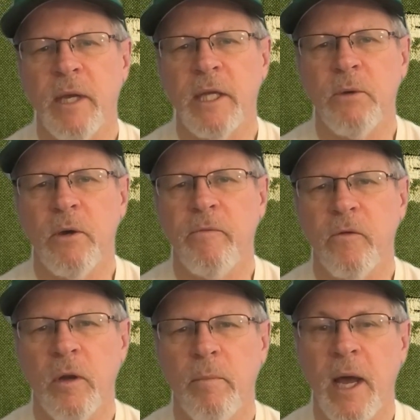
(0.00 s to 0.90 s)
Baseball
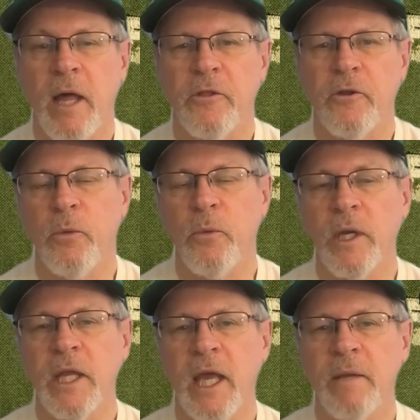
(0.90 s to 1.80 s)
for about
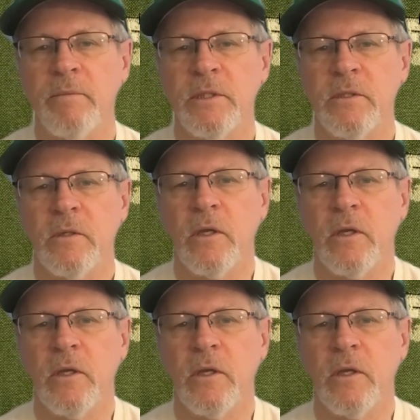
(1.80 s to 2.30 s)
31 games.